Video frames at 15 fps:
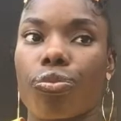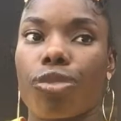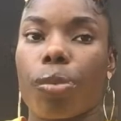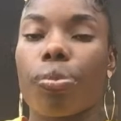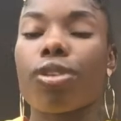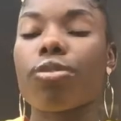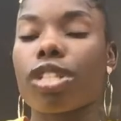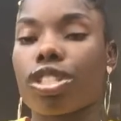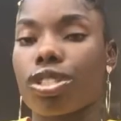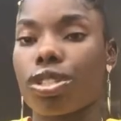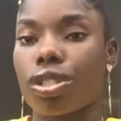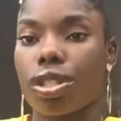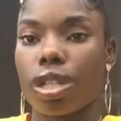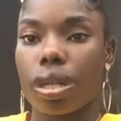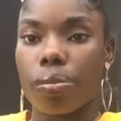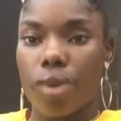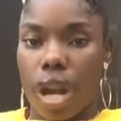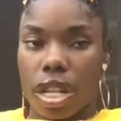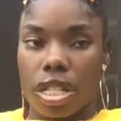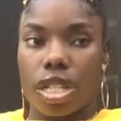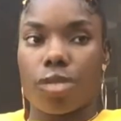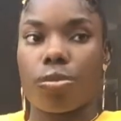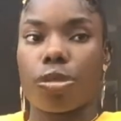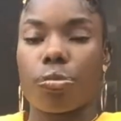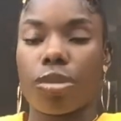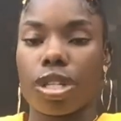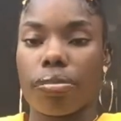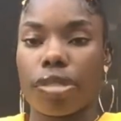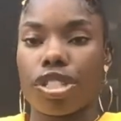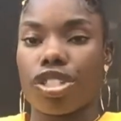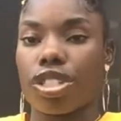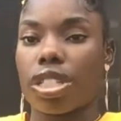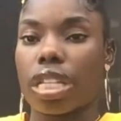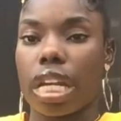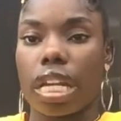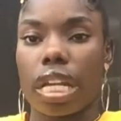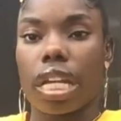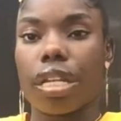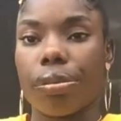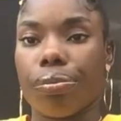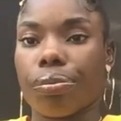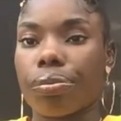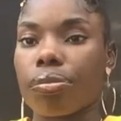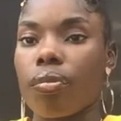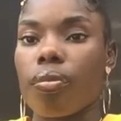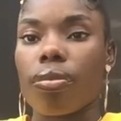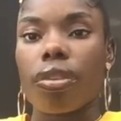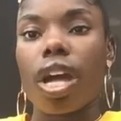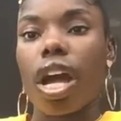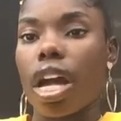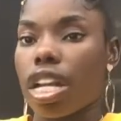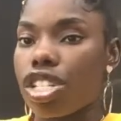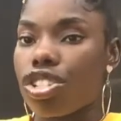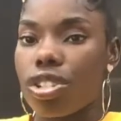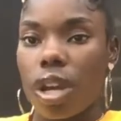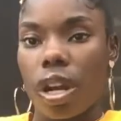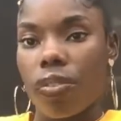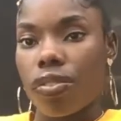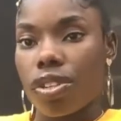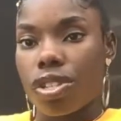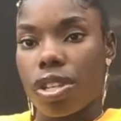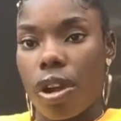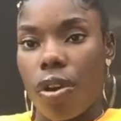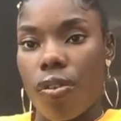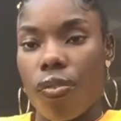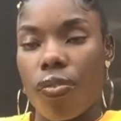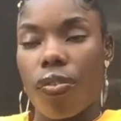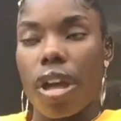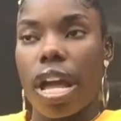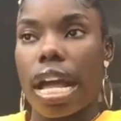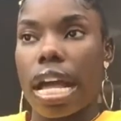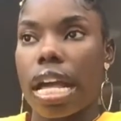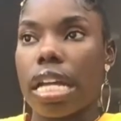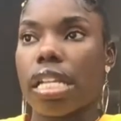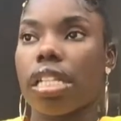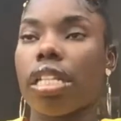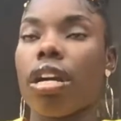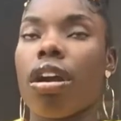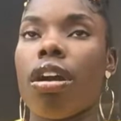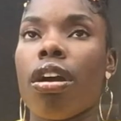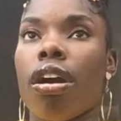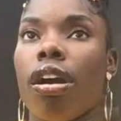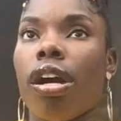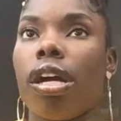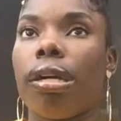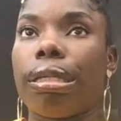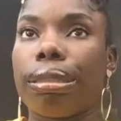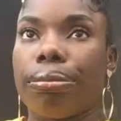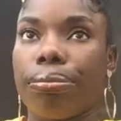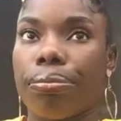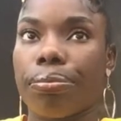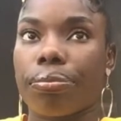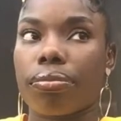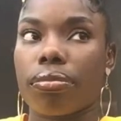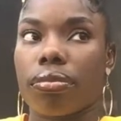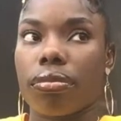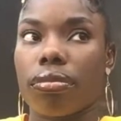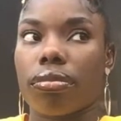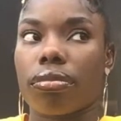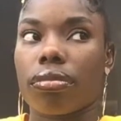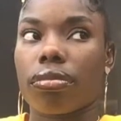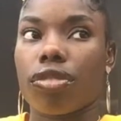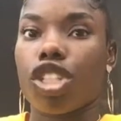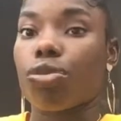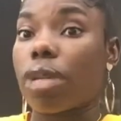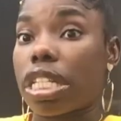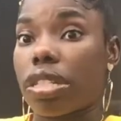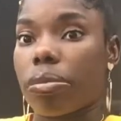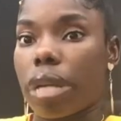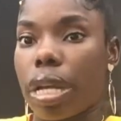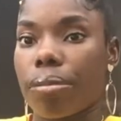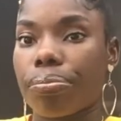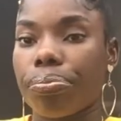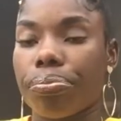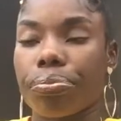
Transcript: the pre-registering process was pretty much just sending in a headshot of yourself and um, your resume.